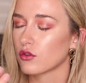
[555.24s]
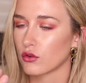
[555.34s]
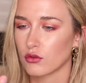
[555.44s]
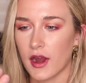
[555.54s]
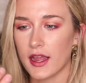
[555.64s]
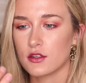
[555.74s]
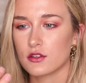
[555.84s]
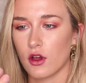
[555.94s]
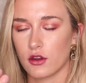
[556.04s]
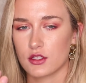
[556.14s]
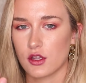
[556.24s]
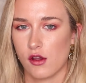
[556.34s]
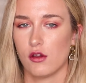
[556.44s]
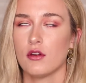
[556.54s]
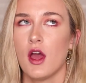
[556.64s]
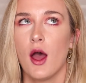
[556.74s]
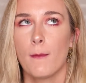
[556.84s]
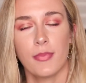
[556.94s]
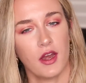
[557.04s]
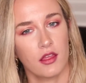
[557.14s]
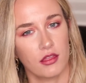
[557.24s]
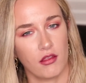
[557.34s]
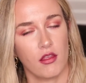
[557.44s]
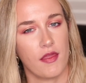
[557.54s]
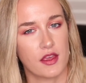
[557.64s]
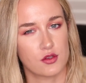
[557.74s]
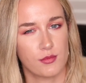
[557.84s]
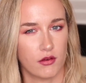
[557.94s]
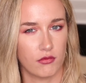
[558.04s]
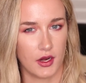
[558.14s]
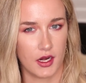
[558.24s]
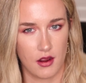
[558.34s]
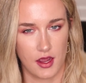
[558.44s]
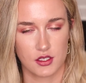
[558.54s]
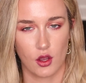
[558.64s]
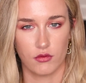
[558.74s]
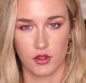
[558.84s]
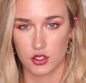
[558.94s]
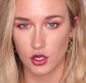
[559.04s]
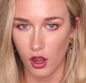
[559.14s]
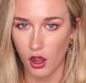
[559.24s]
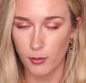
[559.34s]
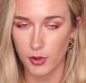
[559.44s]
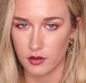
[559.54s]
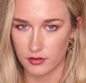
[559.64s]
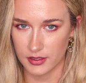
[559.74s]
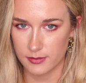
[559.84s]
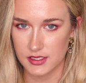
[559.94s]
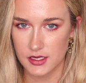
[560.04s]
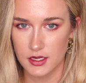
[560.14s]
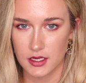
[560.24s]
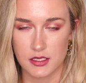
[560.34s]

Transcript: great on its own, but I think that this would be really nice over the top of a lipstick,